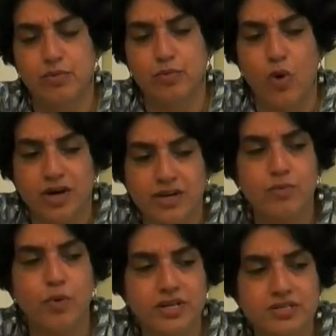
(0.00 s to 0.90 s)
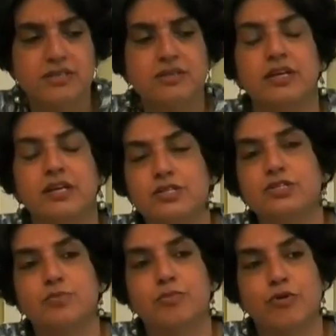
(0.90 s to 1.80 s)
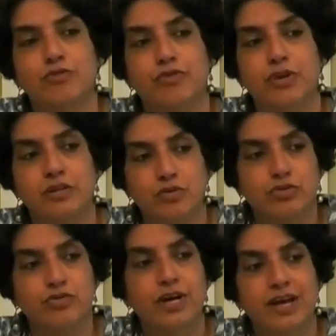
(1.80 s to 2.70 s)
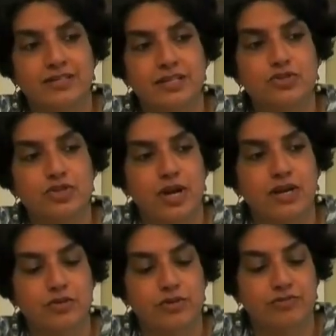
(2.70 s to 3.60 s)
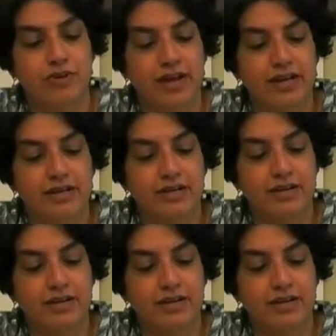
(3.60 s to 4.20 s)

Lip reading: What is the relationship of Hindutva, as he's trying to define it,